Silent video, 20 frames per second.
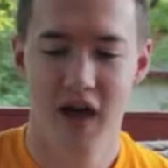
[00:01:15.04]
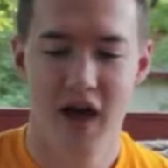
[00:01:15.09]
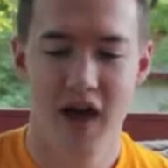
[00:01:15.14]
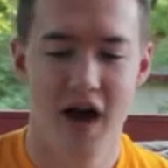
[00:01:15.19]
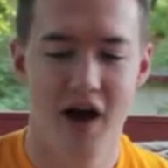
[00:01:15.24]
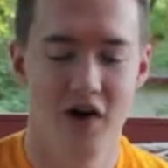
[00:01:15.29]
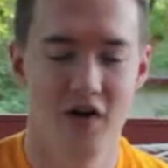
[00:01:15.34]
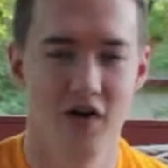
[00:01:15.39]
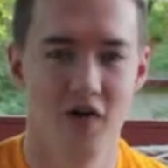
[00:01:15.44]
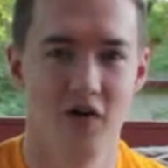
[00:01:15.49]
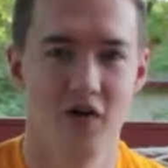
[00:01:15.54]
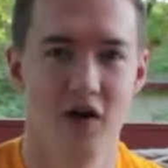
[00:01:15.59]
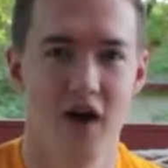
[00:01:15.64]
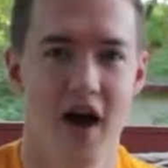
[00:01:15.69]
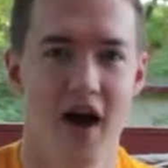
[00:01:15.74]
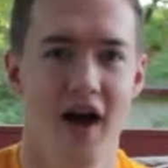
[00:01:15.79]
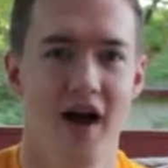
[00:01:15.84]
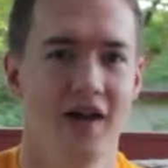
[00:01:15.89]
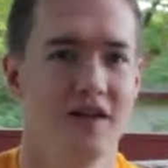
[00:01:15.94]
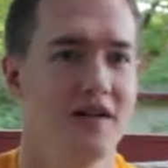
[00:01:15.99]
how you
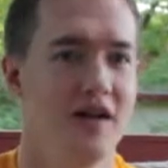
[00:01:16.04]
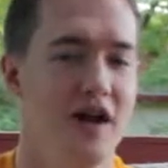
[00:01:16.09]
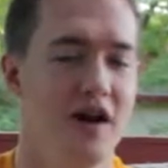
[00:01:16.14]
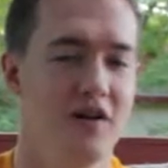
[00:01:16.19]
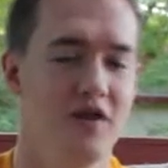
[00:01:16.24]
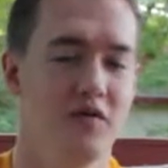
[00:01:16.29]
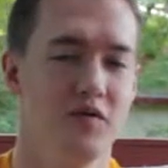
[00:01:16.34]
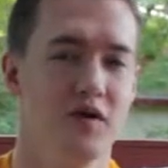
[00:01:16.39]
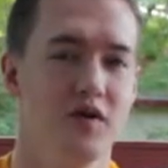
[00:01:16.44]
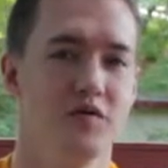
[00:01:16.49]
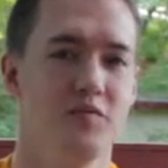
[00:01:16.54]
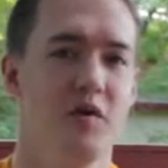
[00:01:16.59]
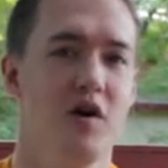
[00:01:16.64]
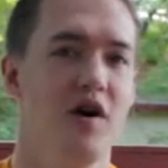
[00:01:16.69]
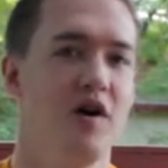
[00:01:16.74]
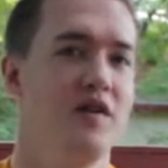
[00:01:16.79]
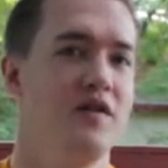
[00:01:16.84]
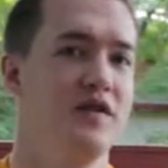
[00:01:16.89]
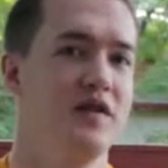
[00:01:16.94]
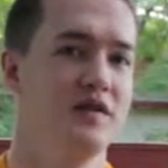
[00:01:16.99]
act, how you
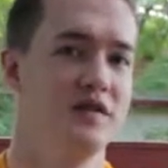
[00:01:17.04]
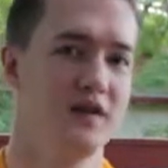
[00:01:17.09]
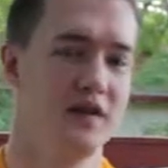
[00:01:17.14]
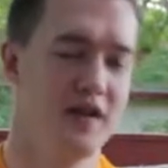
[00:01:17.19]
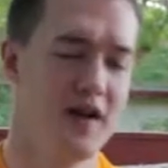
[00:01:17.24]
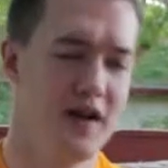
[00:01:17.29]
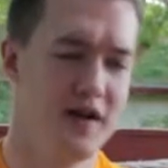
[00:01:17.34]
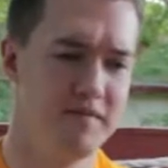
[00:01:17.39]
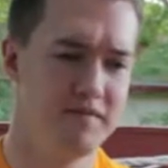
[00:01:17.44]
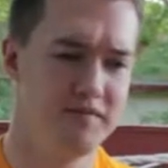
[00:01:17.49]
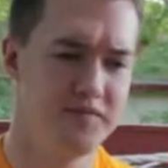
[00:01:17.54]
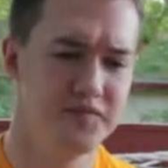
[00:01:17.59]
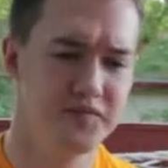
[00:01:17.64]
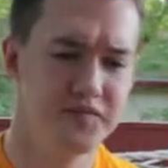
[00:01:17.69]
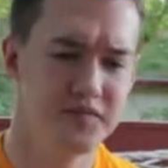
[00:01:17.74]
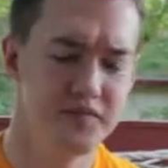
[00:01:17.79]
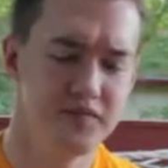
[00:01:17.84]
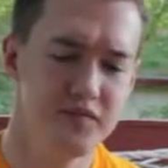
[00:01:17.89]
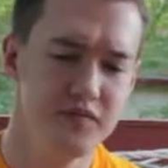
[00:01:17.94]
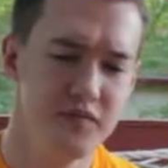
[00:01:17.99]
respond, things like
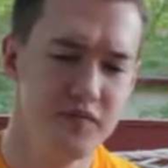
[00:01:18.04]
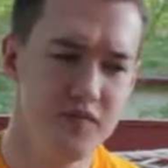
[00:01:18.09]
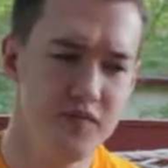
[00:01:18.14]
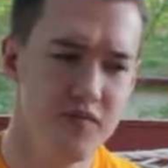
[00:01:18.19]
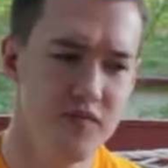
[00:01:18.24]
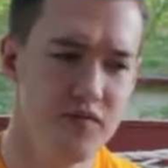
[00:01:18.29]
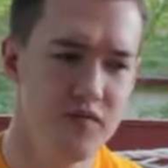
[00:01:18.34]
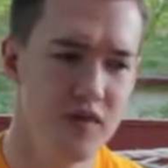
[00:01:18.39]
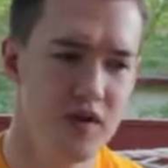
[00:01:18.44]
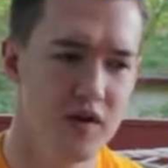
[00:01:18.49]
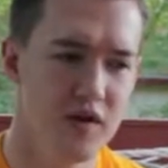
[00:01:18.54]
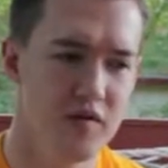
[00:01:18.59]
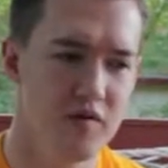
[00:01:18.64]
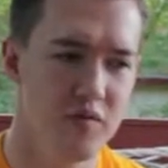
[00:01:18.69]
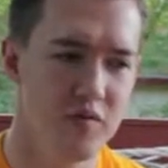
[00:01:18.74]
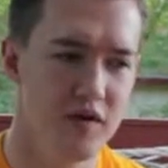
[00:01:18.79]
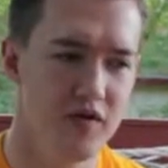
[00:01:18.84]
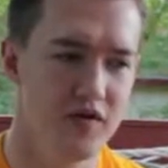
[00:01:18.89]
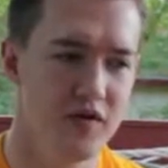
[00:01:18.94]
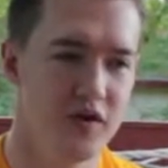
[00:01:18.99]
that.
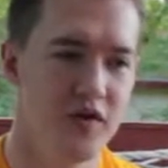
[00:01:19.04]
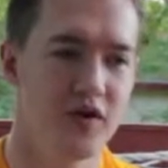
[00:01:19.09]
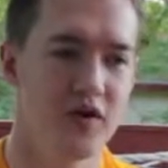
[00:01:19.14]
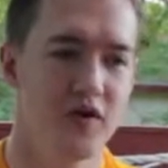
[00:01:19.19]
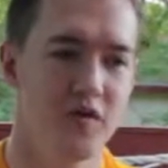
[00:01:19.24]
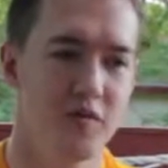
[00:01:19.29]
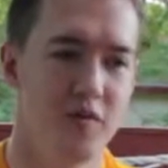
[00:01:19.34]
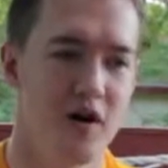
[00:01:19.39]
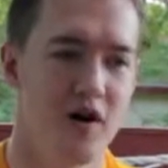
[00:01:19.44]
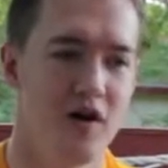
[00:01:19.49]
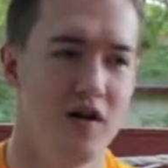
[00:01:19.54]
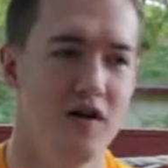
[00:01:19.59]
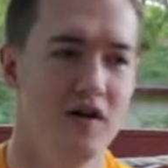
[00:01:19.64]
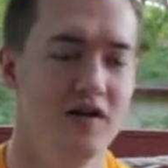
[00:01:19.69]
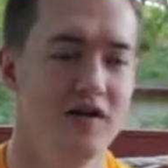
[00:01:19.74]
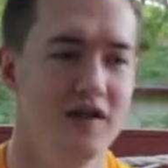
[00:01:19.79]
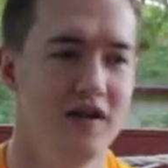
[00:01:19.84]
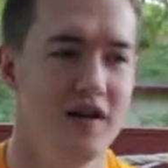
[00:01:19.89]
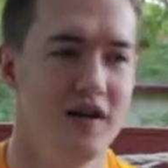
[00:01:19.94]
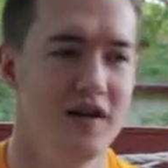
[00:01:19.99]
But if you go to the mall
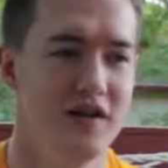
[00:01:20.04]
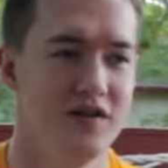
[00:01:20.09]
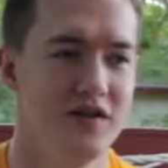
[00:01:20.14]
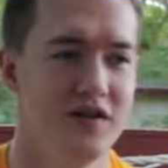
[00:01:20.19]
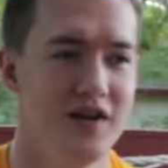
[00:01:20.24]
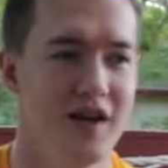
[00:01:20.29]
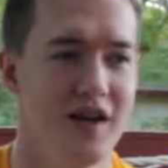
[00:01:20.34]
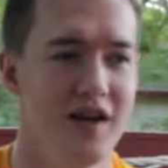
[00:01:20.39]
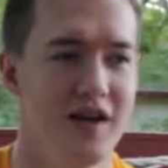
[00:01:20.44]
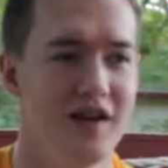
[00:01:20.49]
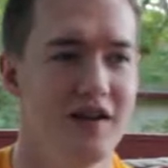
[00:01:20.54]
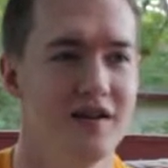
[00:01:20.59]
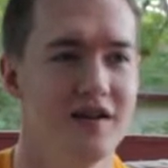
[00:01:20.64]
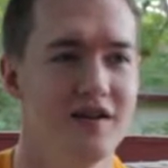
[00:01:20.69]
and you say,